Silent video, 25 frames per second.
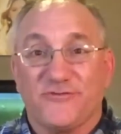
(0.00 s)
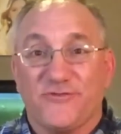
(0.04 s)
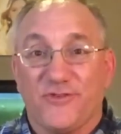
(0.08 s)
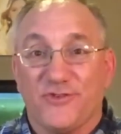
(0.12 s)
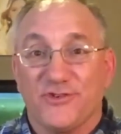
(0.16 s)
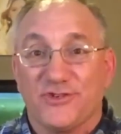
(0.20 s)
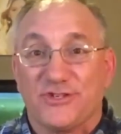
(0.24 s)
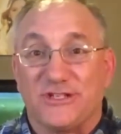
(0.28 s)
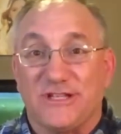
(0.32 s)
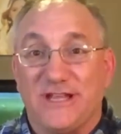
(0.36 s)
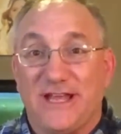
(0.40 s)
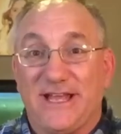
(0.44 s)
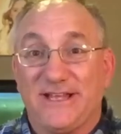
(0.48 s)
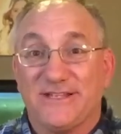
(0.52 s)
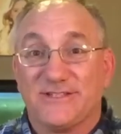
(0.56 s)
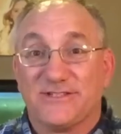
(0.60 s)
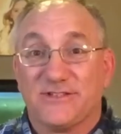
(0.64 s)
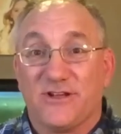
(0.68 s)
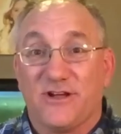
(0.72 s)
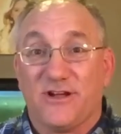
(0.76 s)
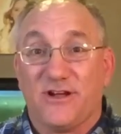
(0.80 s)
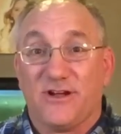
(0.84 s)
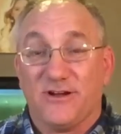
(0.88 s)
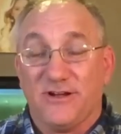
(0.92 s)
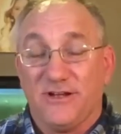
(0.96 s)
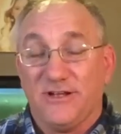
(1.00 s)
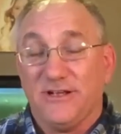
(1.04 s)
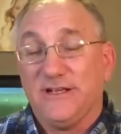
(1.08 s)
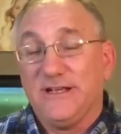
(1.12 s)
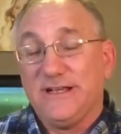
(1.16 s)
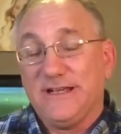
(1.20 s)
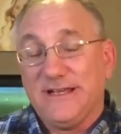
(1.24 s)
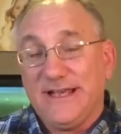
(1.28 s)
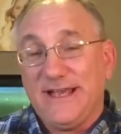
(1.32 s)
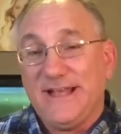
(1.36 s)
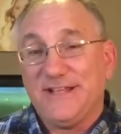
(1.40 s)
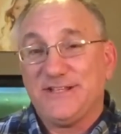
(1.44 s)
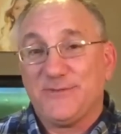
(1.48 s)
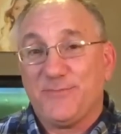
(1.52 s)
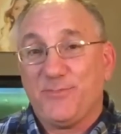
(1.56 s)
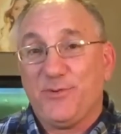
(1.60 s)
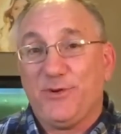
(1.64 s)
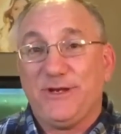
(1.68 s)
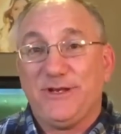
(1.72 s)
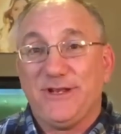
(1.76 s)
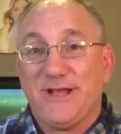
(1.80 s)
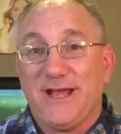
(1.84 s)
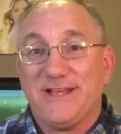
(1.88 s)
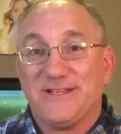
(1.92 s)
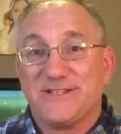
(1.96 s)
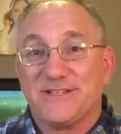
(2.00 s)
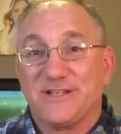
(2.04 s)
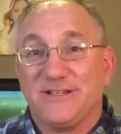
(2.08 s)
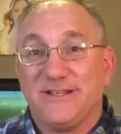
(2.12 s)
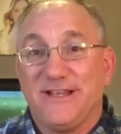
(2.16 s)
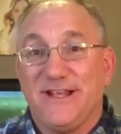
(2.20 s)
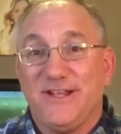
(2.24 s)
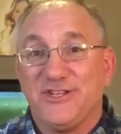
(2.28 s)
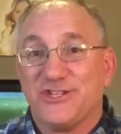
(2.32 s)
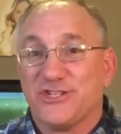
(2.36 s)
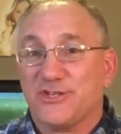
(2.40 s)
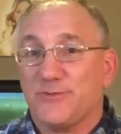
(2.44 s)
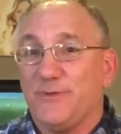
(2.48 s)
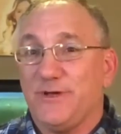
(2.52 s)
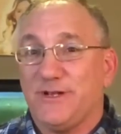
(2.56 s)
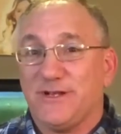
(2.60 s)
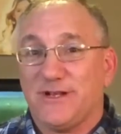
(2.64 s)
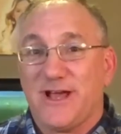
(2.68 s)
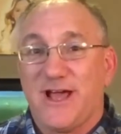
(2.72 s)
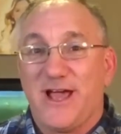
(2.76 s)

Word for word: first glance are, it's a pretty nice little instrument.